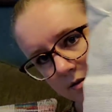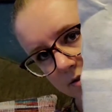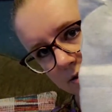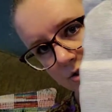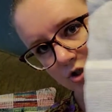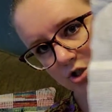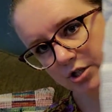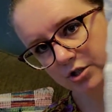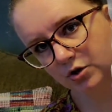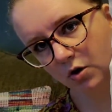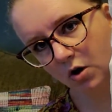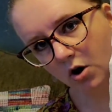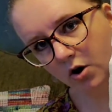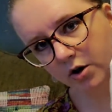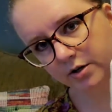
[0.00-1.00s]
to Gentle
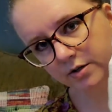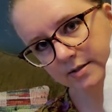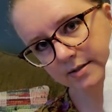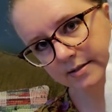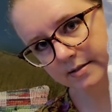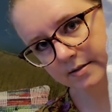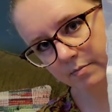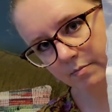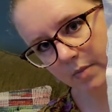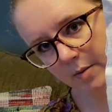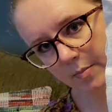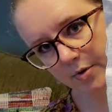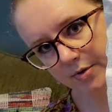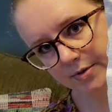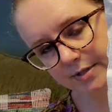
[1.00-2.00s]
Arts
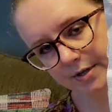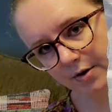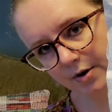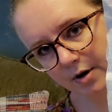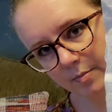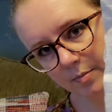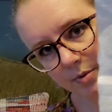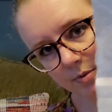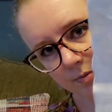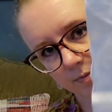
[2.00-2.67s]
Maple Syrup.